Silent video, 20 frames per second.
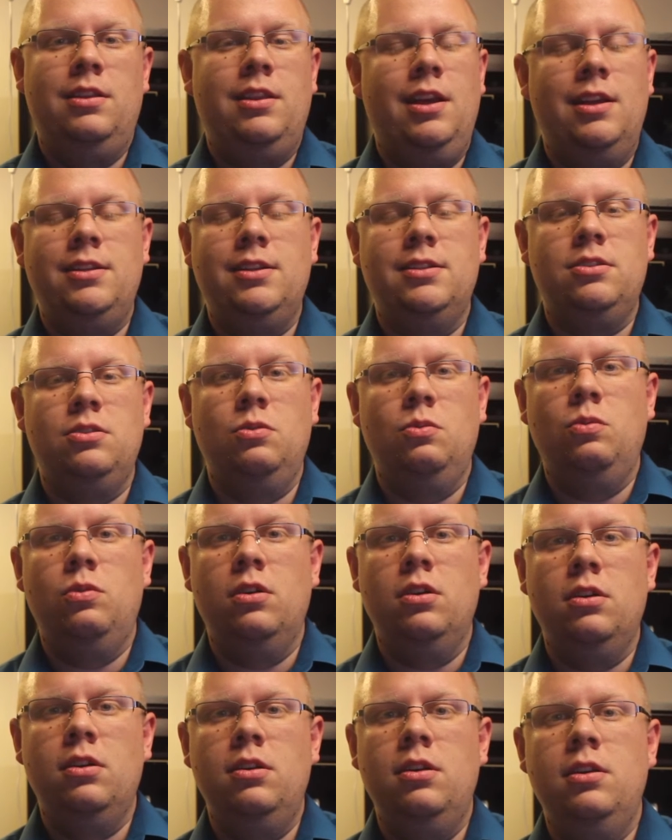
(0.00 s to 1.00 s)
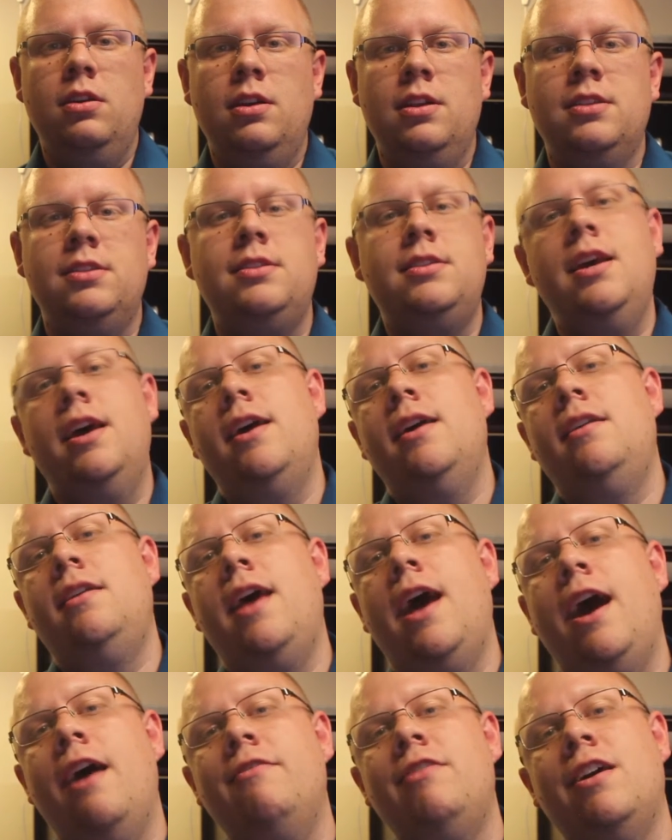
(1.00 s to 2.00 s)
That doesn't work. Instead,
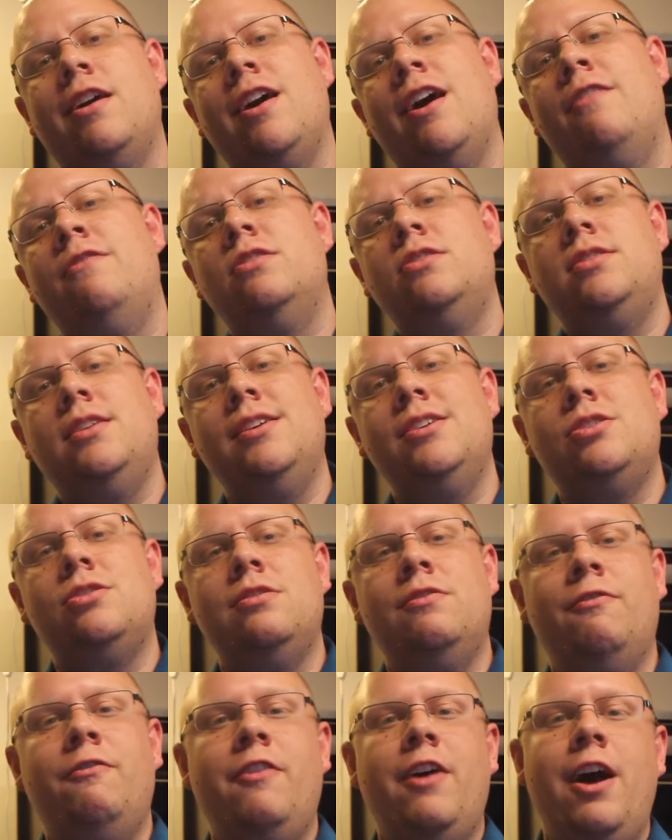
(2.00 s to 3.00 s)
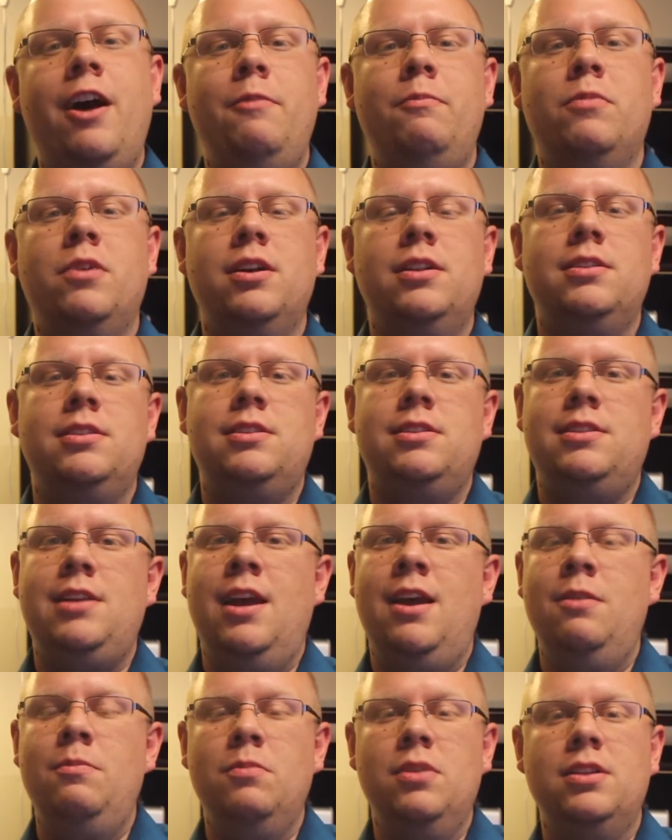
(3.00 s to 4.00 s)
have that conversation 5 months,
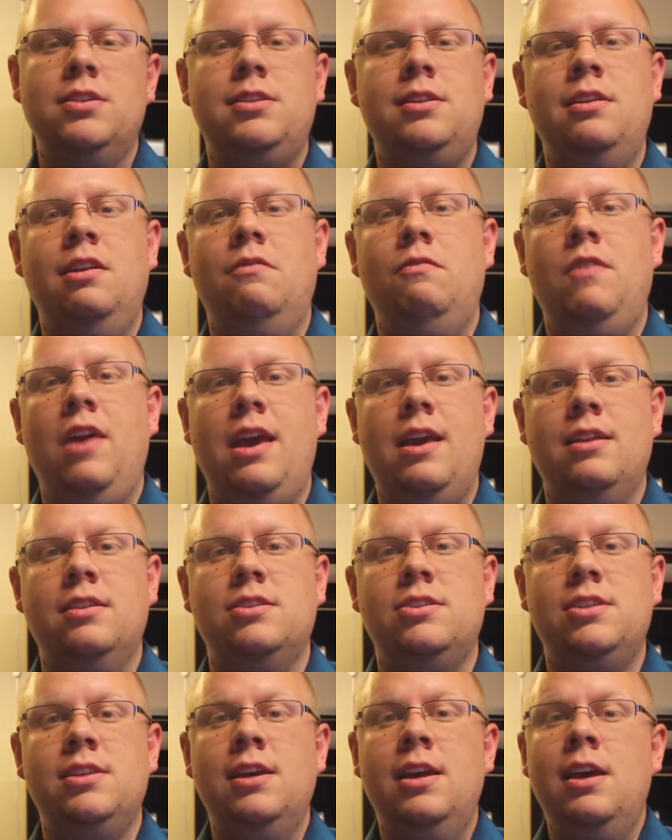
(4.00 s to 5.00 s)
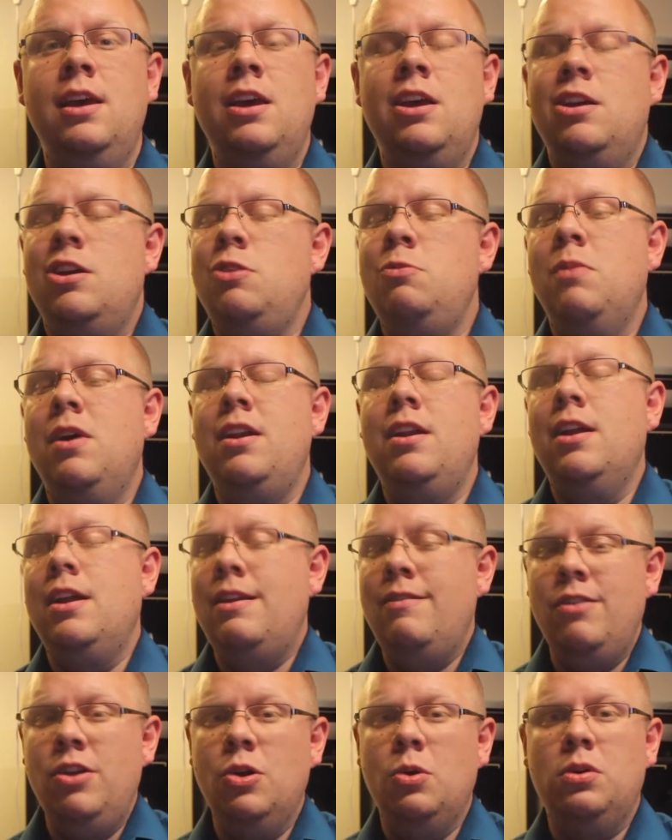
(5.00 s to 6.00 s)
10 months in advance. You might
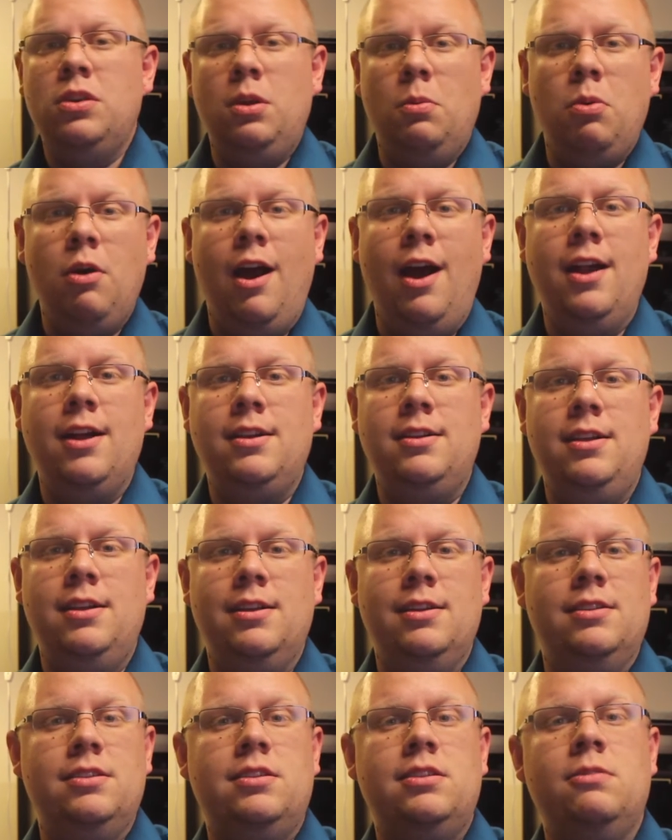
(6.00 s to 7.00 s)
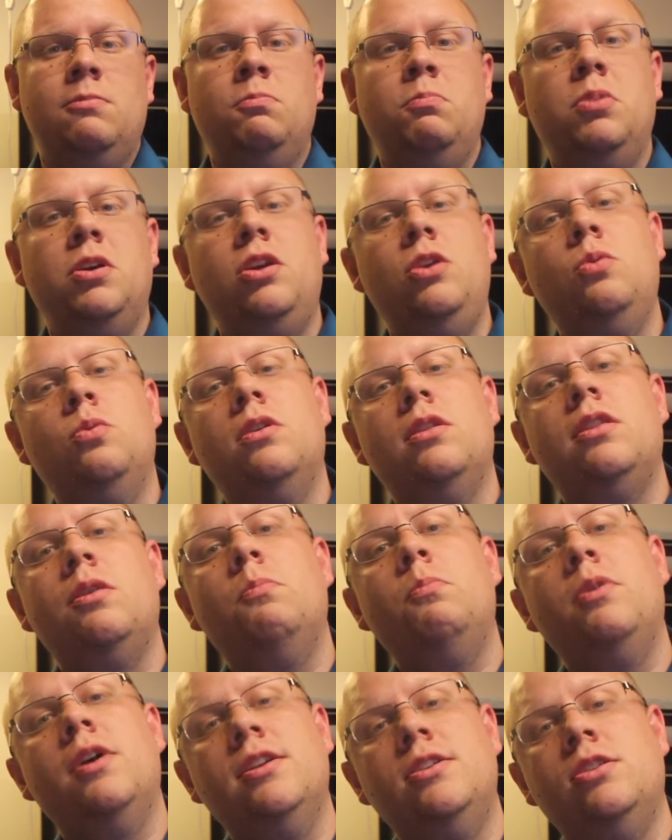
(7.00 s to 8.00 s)
not even know what the product is, but you want the
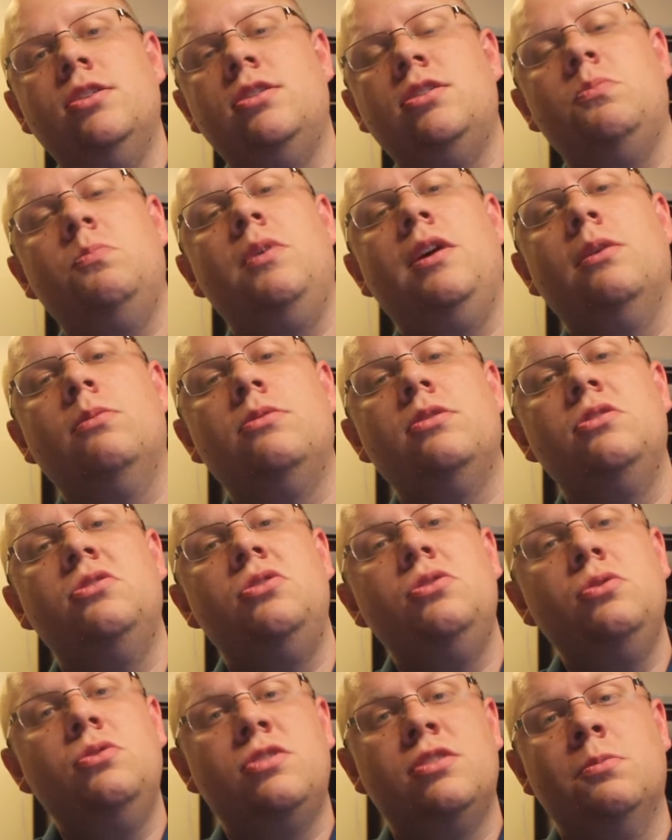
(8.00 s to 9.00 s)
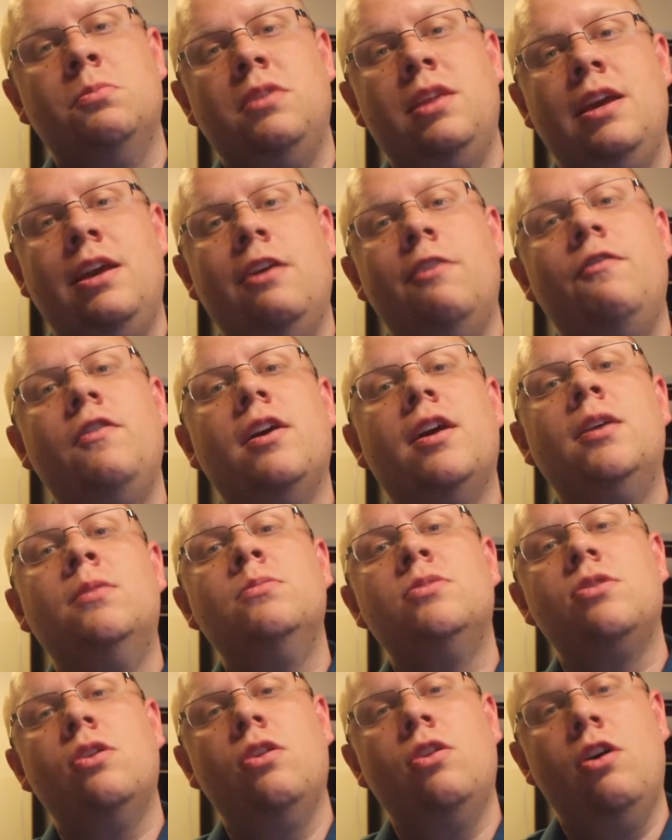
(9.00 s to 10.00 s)
budget to be able to do something if it
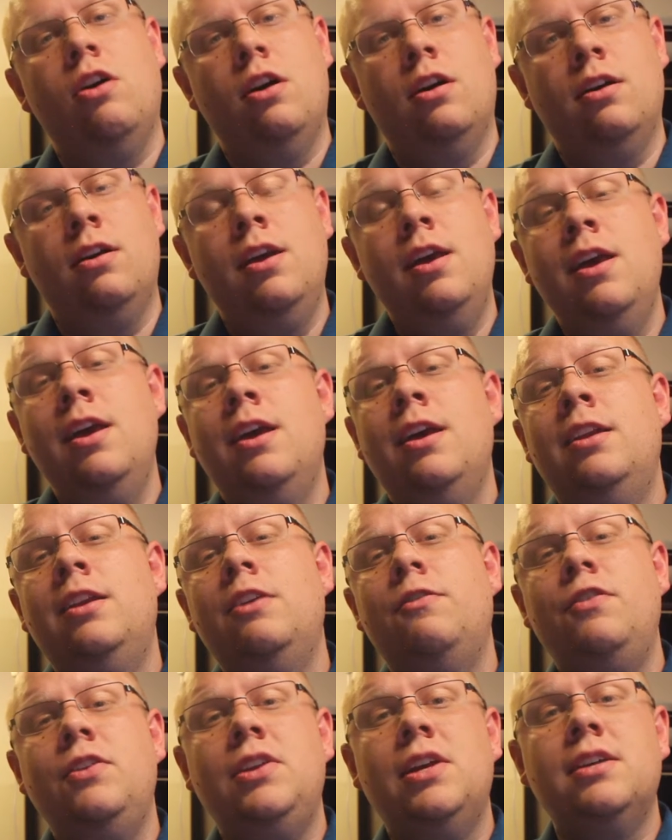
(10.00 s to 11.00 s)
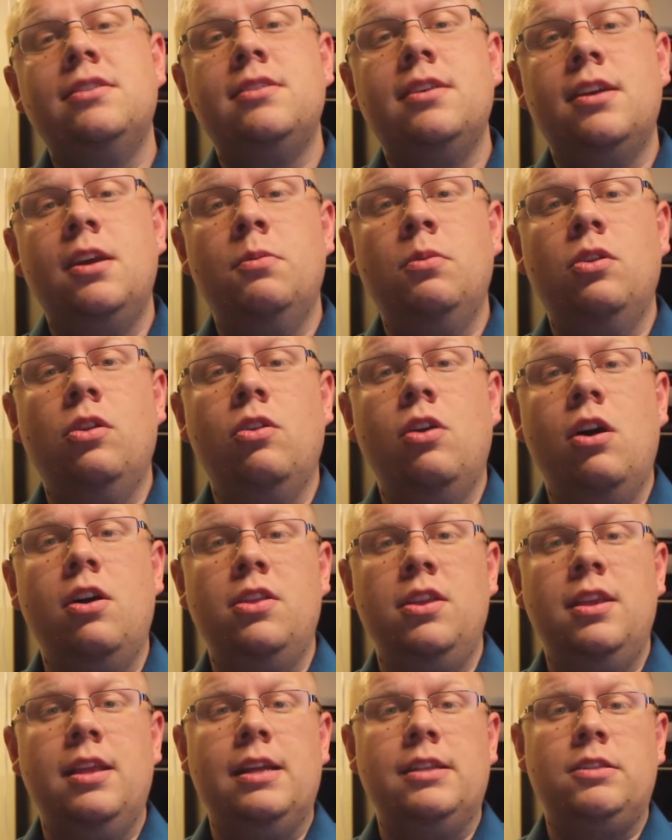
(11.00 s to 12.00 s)
comes along. And if it doesn't come
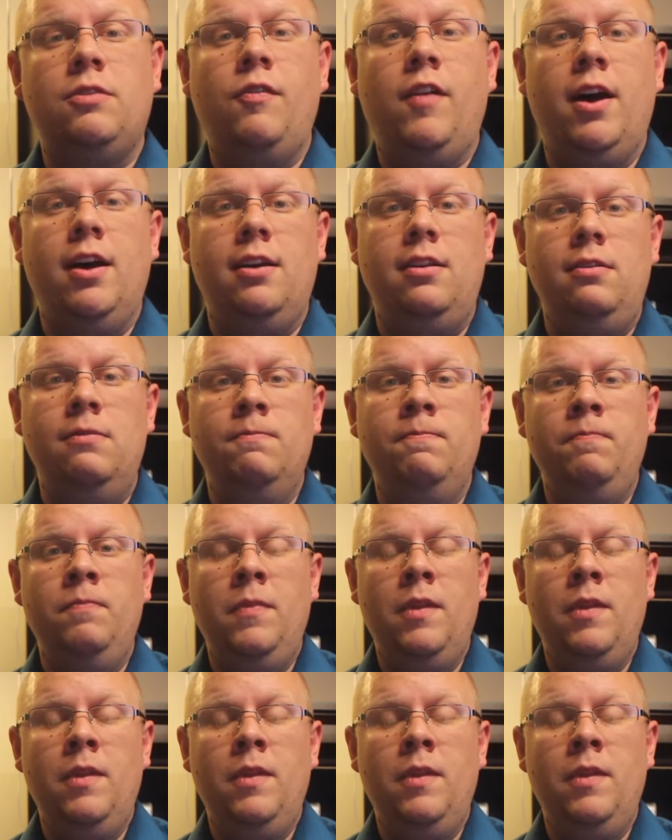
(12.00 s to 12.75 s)
along, then that's fine.